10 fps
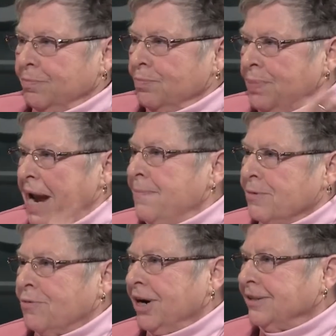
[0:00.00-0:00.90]

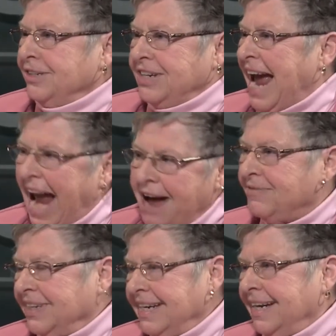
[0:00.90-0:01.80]
paperwork that you
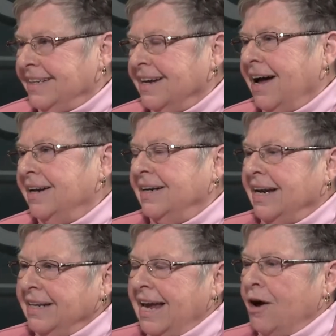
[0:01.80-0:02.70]
have to get done,
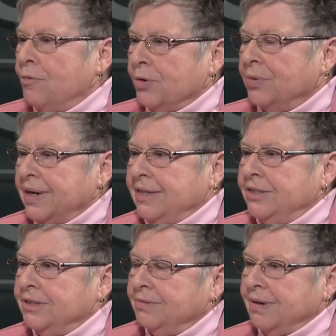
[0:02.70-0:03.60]
and now we're ready
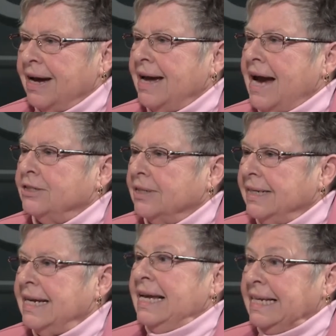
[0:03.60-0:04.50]
to
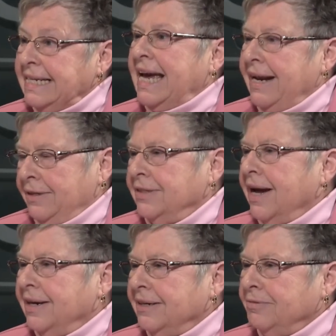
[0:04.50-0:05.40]
actually get it
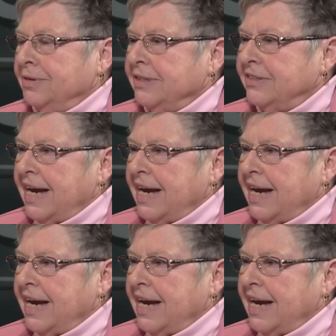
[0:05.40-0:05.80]
done, and we're excited.